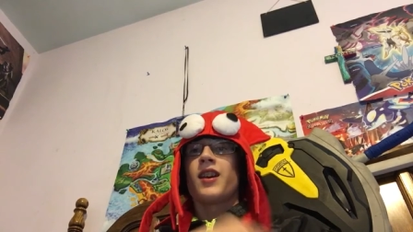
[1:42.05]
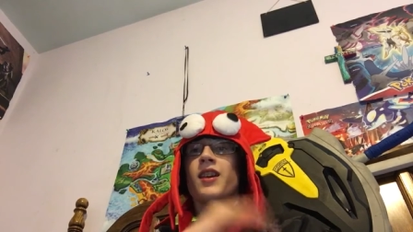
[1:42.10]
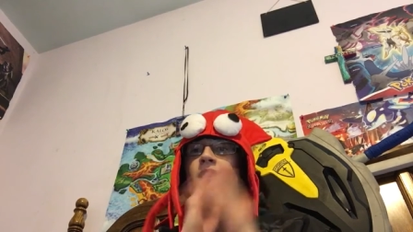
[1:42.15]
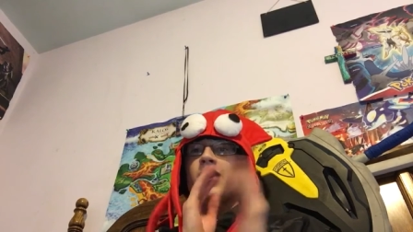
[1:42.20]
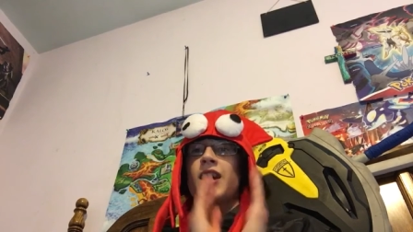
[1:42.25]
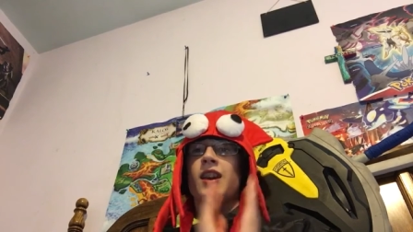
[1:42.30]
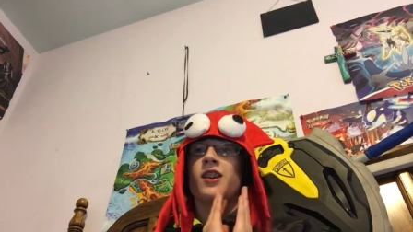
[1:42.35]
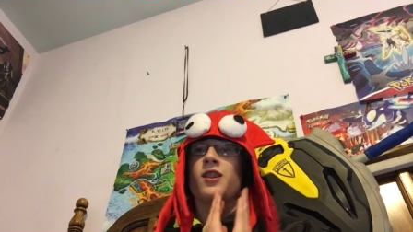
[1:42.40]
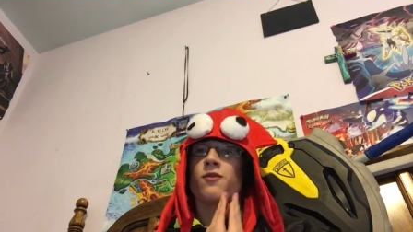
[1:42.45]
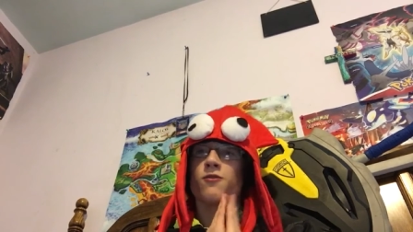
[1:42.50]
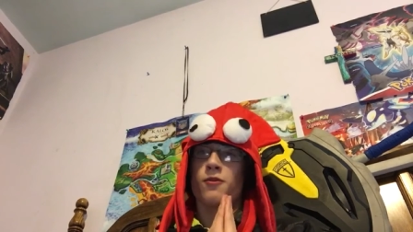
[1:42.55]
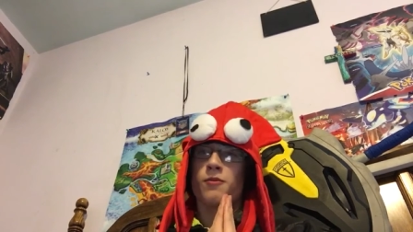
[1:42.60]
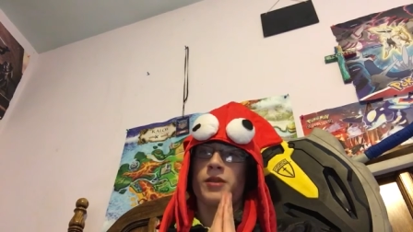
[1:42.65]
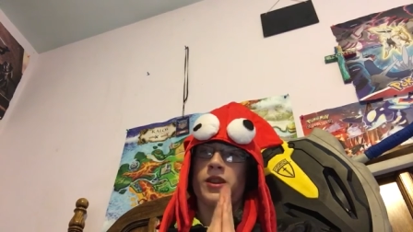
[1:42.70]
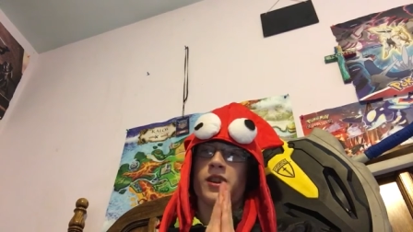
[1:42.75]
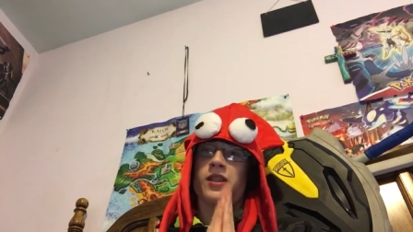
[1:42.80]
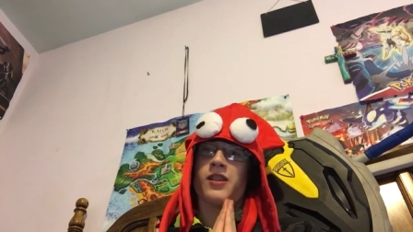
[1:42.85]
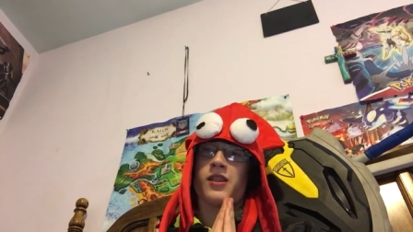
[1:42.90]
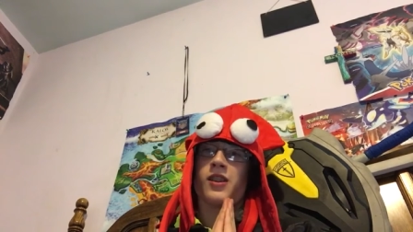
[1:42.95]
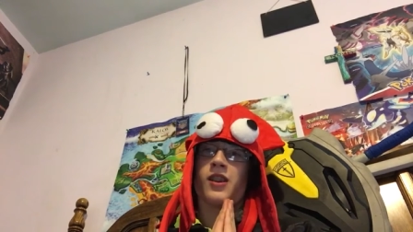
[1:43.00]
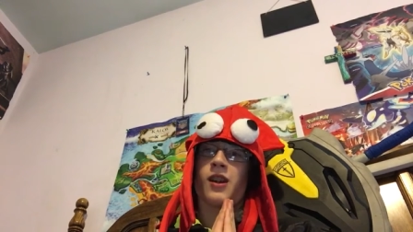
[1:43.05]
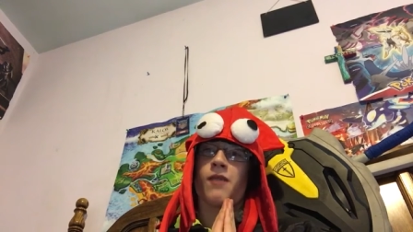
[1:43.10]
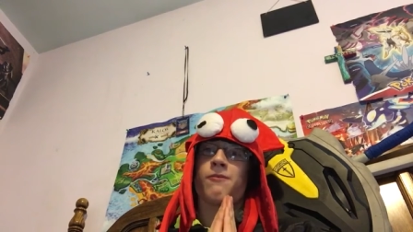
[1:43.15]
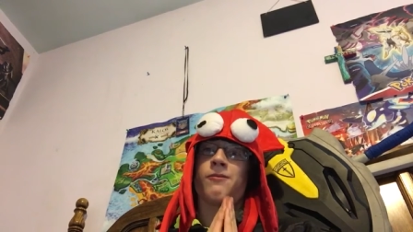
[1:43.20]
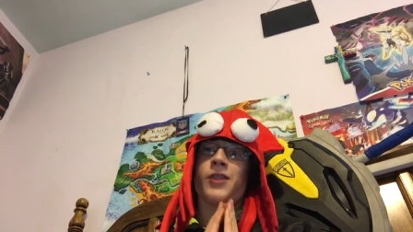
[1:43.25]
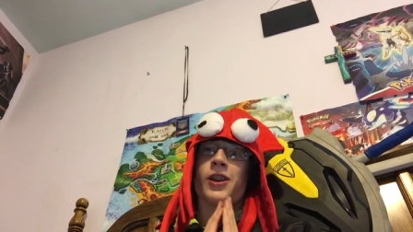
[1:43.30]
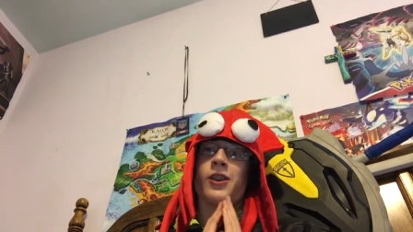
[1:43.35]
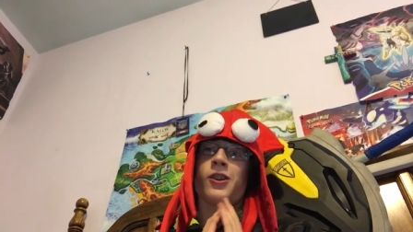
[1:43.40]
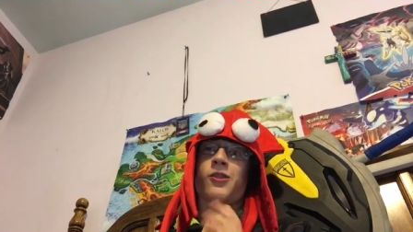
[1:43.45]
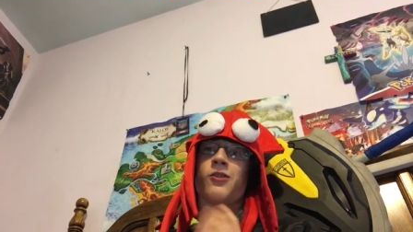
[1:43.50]
thank you for being here. I'm
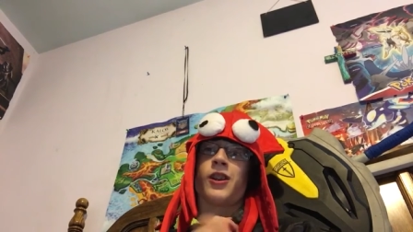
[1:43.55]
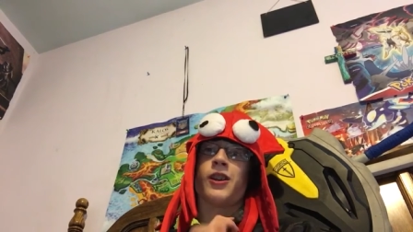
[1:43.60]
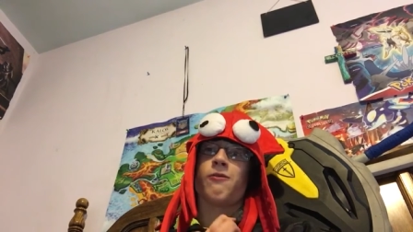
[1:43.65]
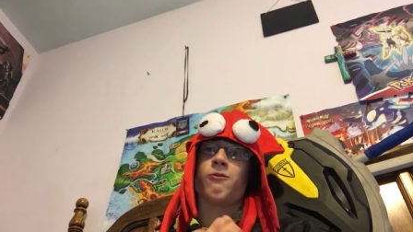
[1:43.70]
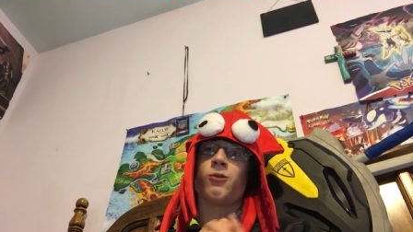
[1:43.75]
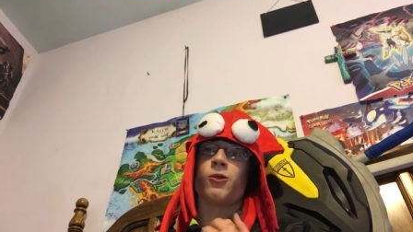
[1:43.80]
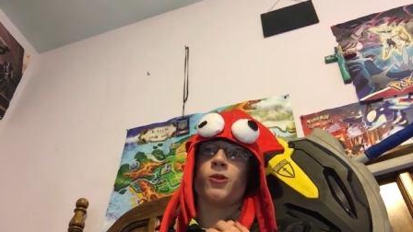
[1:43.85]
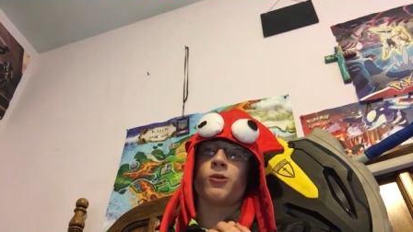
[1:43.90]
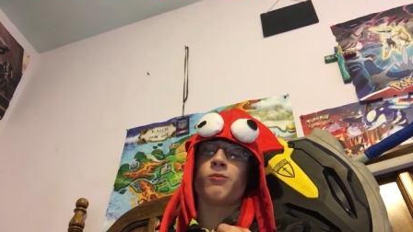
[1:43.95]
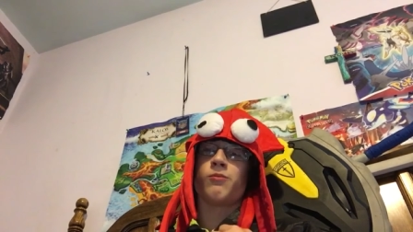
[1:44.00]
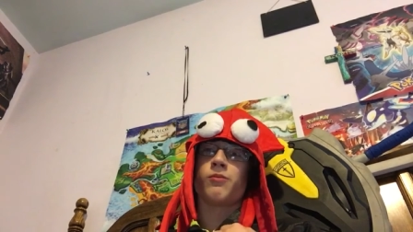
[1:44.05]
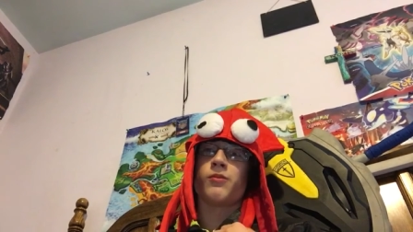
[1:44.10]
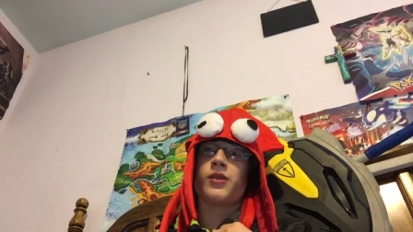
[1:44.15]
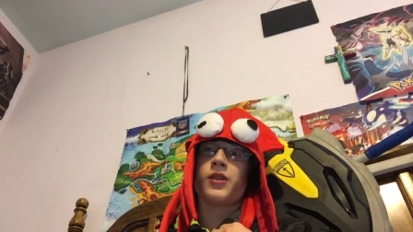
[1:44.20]
very grateful.